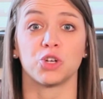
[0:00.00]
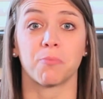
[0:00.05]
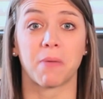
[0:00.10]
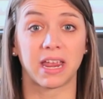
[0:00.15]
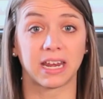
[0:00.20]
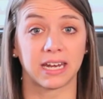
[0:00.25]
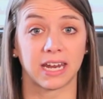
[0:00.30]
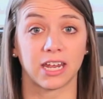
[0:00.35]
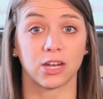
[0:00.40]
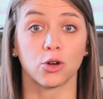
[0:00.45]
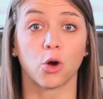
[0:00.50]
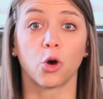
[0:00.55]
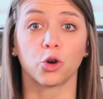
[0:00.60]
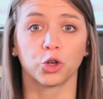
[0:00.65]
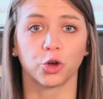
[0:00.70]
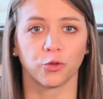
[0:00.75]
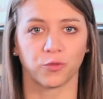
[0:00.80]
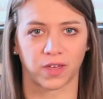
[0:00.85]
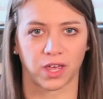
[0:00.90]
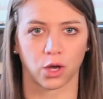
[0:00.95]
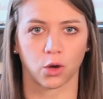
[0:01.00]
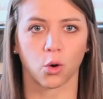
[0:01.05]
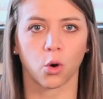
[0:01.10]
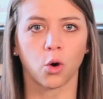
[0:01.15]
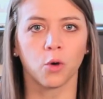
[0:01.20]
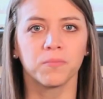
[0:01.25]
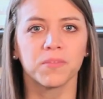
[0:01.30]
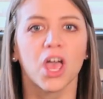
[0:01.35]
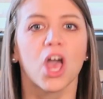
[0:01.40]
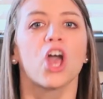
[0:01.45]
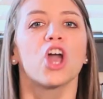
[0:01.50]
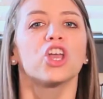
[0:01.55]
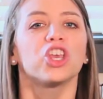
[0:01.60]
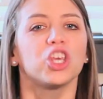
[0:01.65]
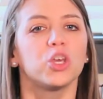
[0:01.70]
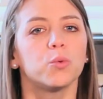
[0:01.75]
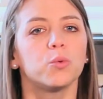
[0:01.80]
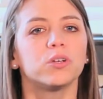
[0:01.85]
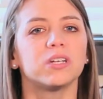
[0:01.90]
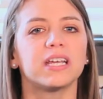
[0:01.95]
you may need on your vehicle,
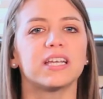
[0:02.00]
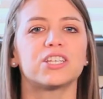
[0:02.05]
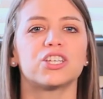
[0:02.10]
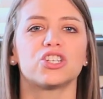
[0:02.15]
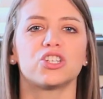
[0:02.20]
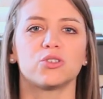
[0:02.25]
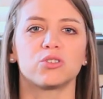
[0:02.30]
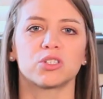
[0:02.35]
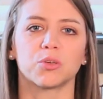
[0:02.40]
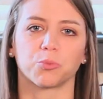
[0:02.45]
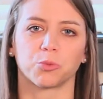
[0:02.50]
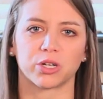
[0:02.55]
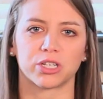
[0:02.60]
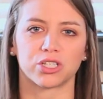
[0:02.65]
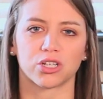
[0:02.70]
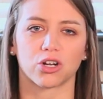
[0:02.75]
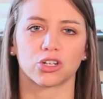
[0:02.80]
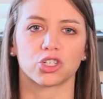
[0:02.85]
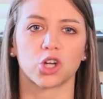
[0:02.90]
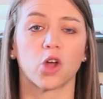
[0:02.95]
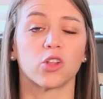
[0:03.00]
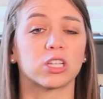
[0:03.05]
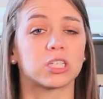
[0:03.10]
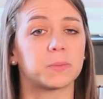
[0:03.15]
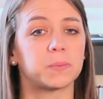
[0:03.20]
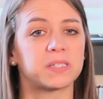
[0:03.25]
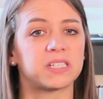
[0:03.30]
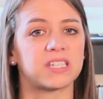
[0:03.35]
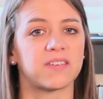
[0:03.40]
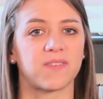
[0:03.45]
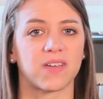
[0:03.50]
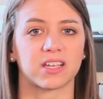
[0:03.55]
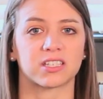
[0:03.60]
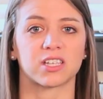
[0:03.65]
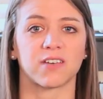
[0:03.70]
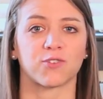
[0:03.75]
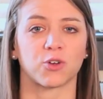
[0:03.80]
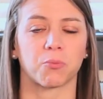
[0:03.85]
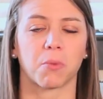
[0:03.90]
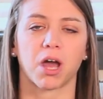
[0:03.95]
you will need to do some research on the specifics
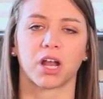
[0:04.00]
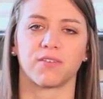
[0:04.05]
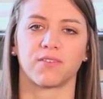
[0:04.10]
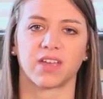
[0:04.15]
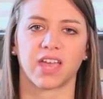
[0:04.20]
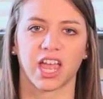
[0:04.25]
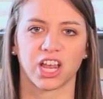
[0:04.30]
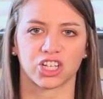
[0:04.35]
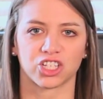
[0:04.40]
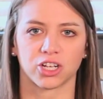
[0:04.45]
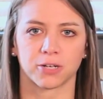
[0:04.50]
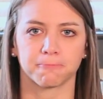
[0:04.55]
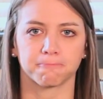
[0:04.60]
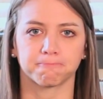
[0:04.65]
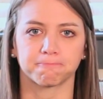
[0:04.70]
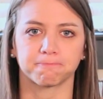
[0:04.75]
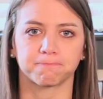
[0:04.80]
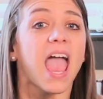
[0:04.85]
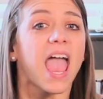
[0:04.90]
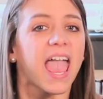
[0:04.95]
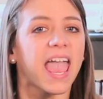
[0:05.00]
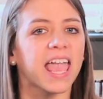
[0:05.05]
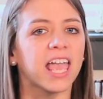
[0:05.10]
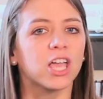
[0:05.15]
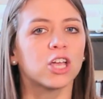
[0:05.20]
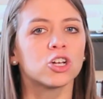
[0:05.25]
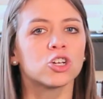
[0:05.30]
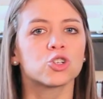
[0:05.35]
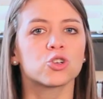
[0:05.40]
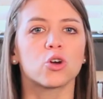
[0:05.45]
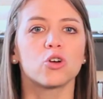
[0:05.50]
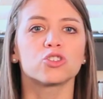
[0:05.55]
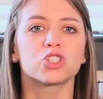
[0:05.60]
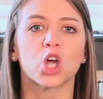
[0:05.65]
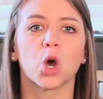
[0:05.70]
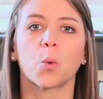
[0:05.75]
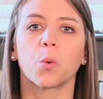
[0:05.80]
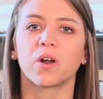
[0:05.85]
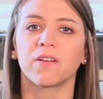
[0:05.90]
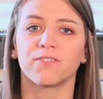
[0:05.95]
of your modification. Hand controls
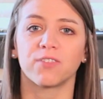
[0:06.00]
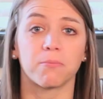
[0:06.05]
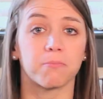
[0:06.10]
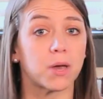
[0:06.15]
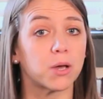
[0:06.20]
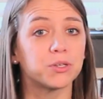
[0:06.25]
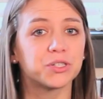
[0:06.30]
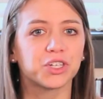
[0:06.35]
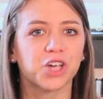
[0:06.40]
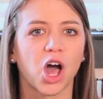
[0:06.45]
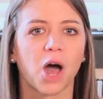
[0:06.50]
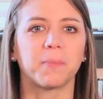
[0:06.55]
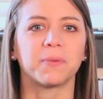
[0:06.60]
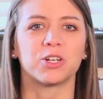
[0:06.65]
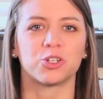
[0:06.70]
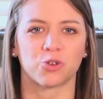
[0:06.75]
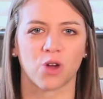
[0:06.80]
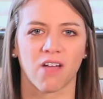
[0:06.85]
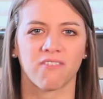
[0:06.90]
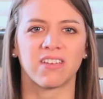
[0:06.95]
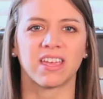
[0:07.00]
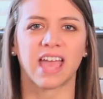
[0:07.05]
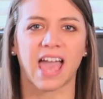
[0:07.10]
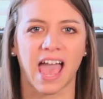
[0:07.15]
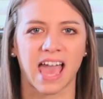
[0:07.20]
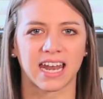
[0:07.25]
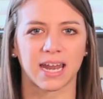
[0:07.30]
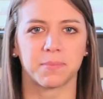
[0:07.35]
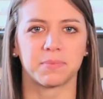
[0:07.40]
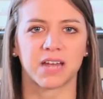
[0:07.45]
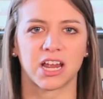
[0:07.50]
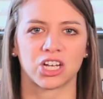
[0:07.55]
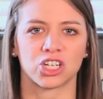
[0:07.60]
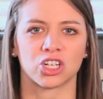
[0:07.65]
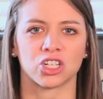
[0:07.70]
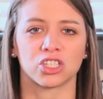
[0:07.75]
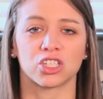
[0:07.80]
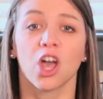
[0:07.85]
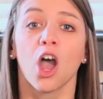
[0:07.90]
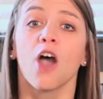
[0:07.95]
are one of the most common driving
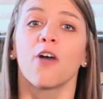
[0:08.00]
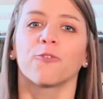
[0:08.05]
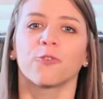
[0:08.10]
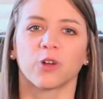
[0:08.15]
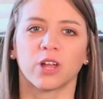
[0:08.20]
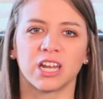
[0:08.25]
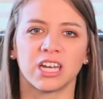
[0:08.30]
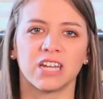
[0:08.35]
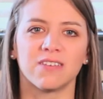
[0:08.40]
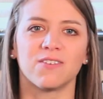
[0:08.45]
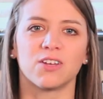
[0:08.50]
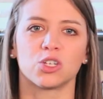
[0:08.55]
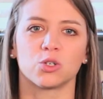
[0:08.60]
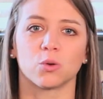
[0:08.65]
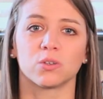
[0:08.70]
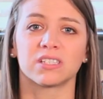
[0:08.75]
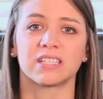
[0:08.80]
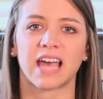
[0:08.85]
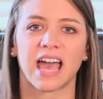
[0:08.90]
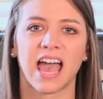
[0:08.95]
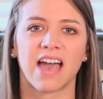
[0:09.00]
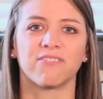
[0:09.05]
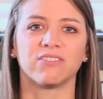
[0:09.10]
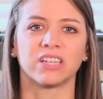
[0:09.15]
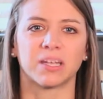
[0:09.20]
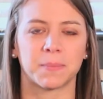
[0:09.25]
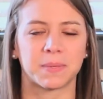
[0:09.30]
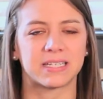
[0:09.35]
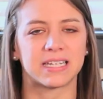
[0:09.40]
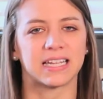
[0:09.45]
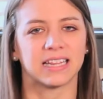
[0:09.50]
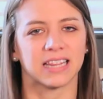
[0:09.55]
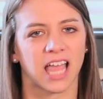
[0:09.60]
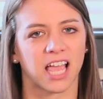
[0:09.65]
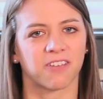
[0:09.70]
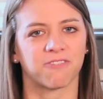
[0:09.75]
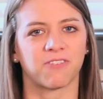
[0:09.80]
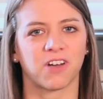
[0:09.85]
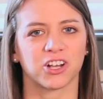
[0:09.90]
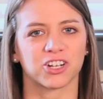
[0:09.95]
adaptations for individuals that have limited leg
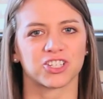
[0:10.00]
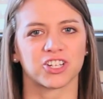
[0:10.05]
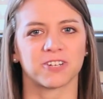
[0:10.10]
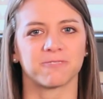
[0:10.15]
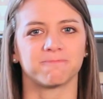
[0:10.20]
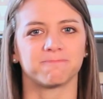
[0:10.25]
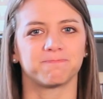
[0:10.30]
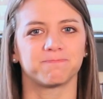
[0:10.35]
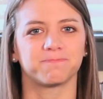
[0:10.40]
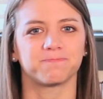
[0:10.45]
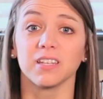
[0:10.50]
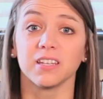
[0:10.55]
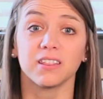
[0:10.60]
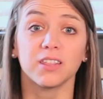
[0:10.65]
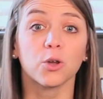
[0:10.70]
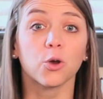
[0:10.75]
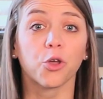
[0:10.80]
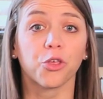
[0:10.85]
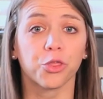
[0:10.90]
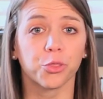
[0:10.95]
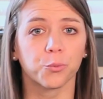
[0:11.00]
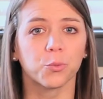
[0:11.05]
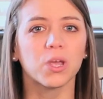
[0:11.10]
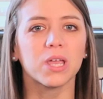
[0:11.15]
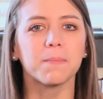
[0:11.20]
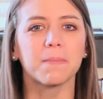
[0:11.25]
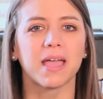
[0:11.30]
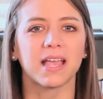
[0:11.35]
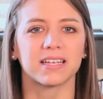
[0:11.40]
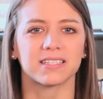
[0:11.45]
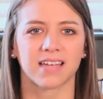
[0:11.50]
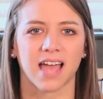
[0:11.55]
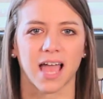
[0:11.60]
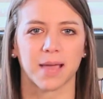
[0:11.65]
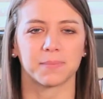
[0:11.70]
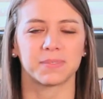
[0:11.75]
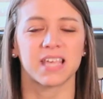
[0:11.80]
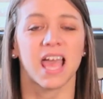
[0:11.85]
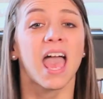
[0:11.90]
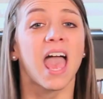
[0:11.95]
function. There are three main
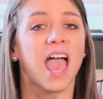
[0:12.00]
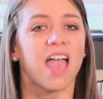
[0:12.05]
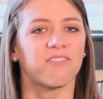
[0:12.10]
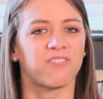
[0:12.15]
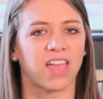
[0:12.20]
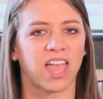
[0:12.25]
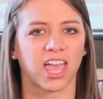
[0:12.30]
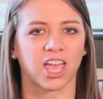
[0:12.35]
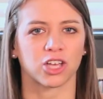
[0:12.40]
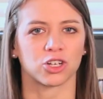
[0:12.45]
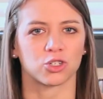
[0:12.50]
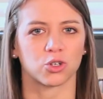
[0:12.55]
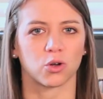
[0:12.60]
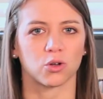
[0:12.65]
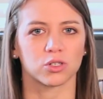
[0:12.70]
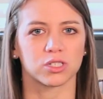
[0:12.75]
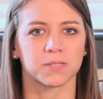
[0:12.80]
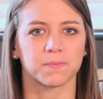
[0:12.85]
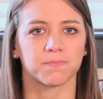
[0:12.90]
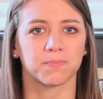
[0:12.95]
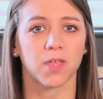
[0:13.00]
types of hand controls: